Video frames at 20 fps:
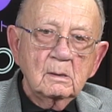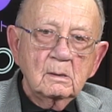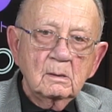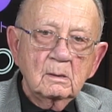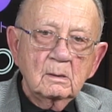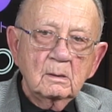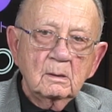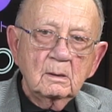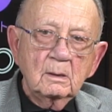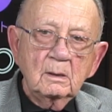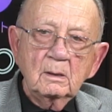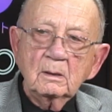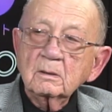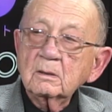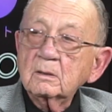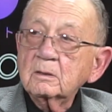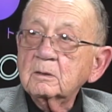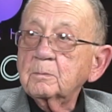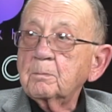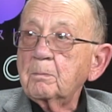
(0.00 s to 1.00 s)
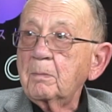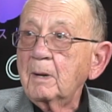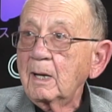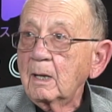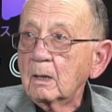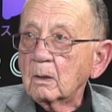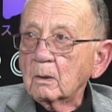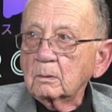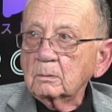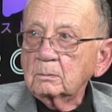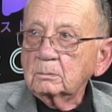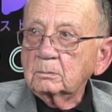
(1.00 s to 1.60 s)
and he says, Spado,